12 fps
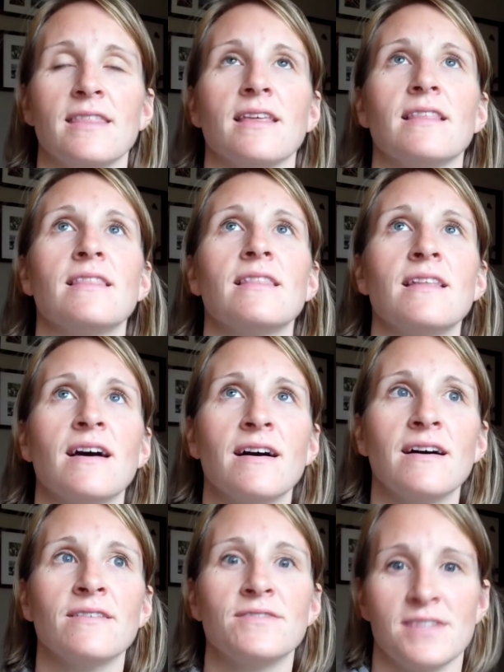They
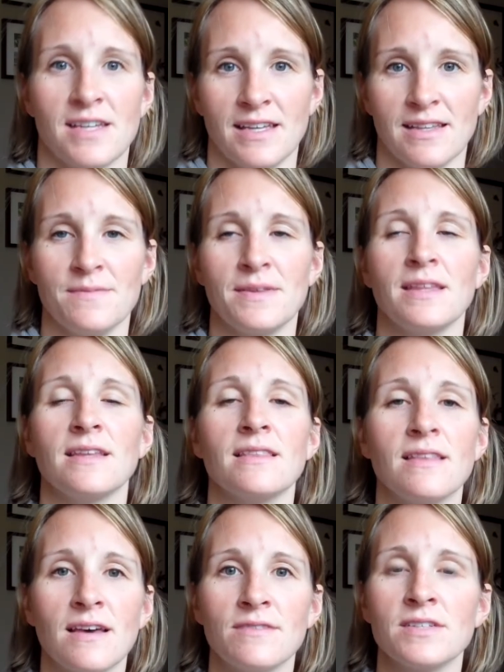loved it. I mean, they
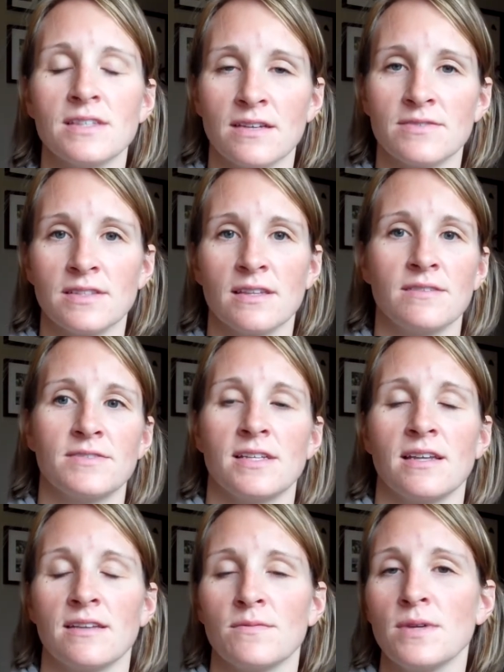loved it, loved it, loved
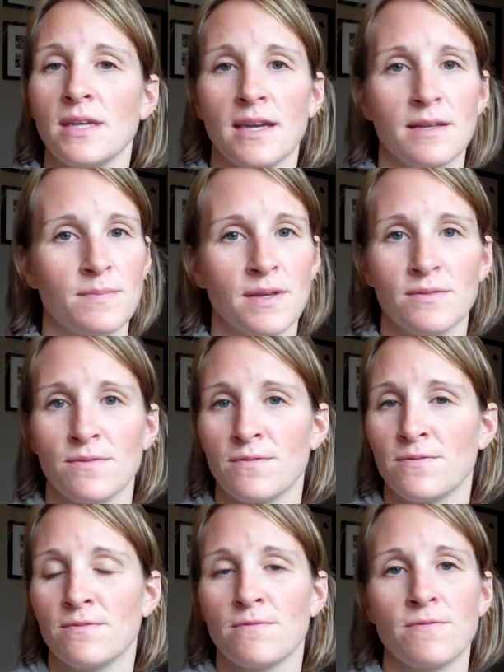it. And we had big,
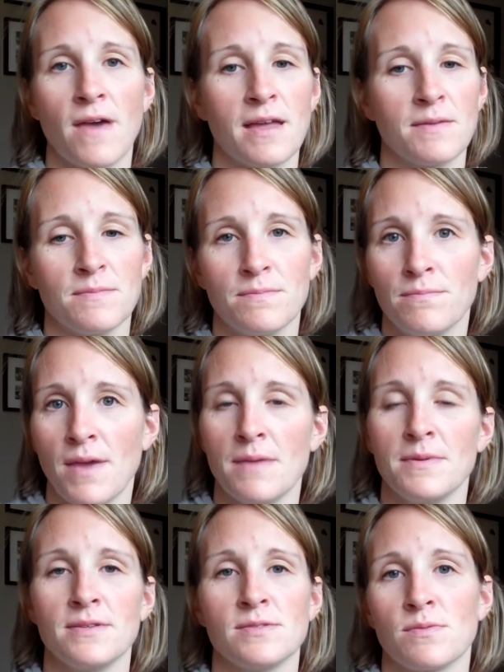fat
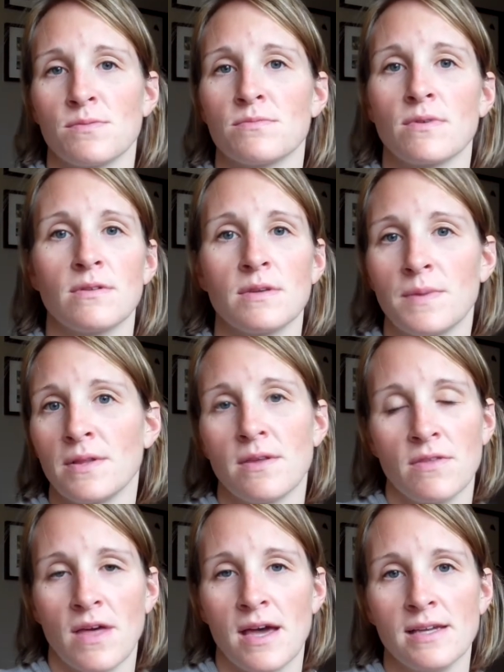babies with roly-poly
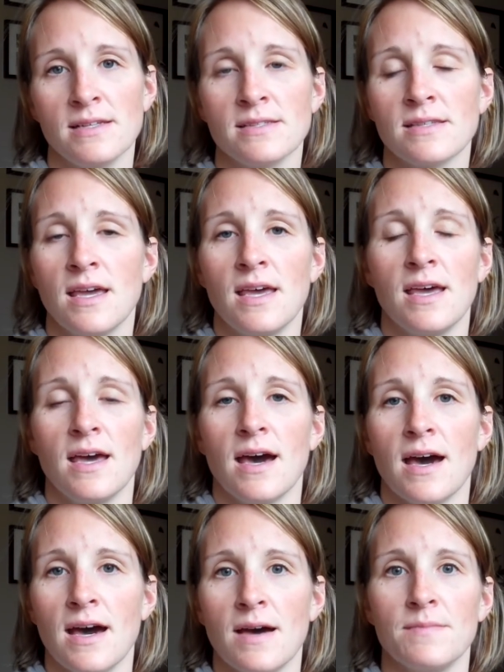thighs
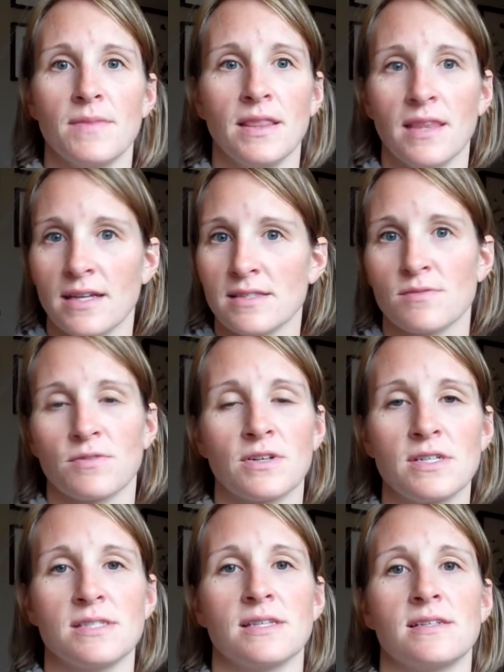and lots of
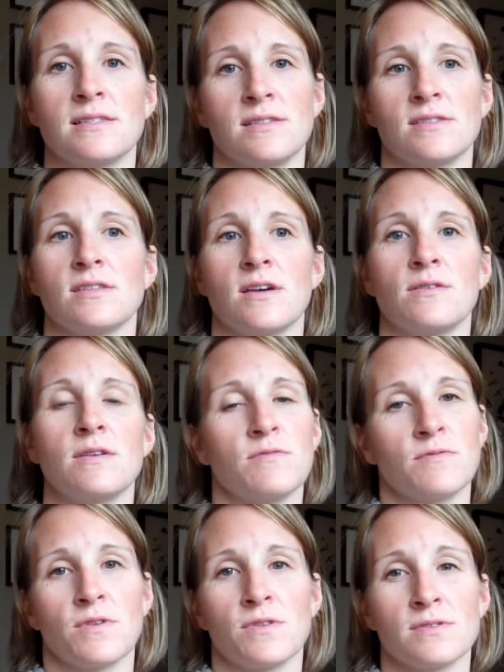creases. And so
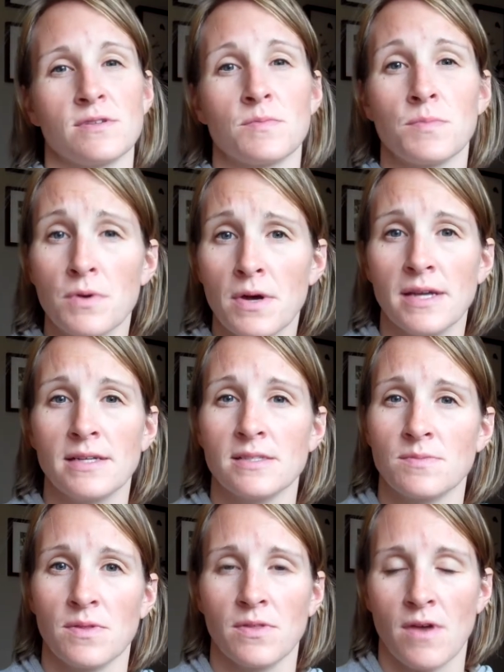even for those little
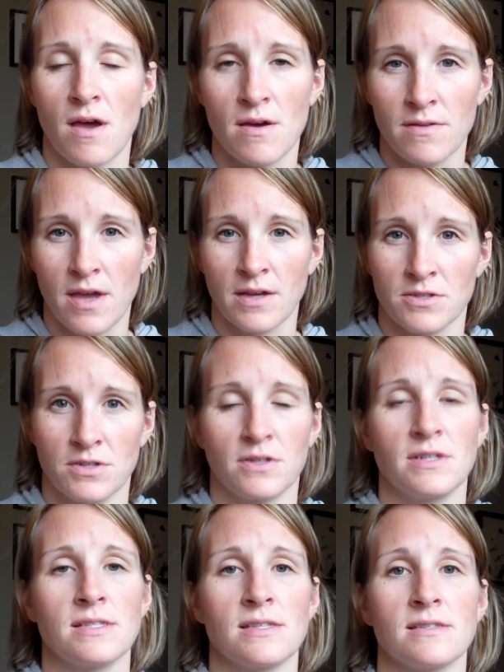boys with all the extra
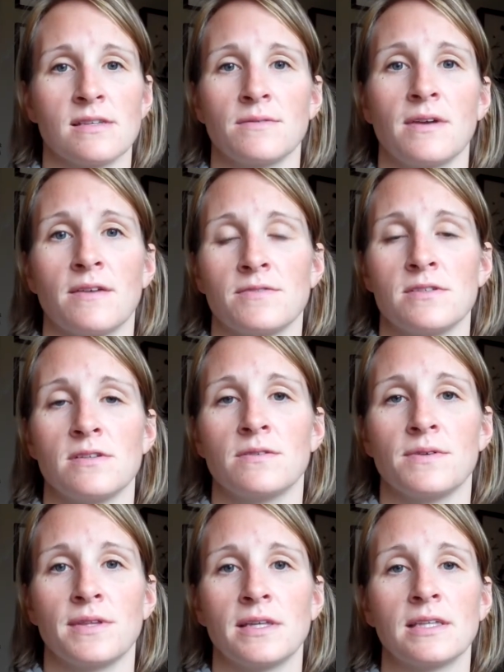creases that we have to deal
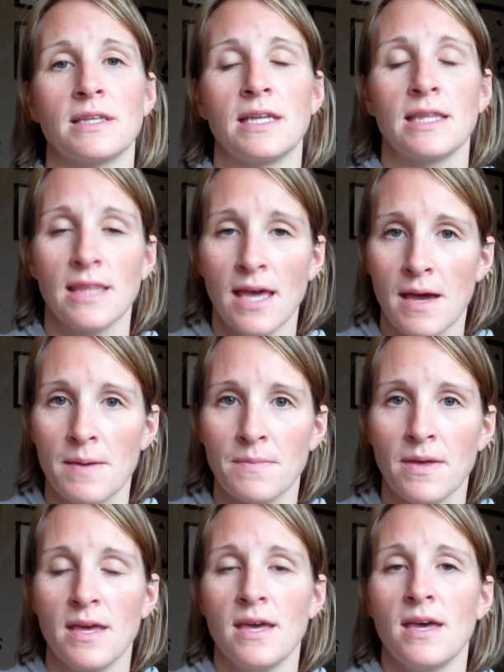with in cleaning them,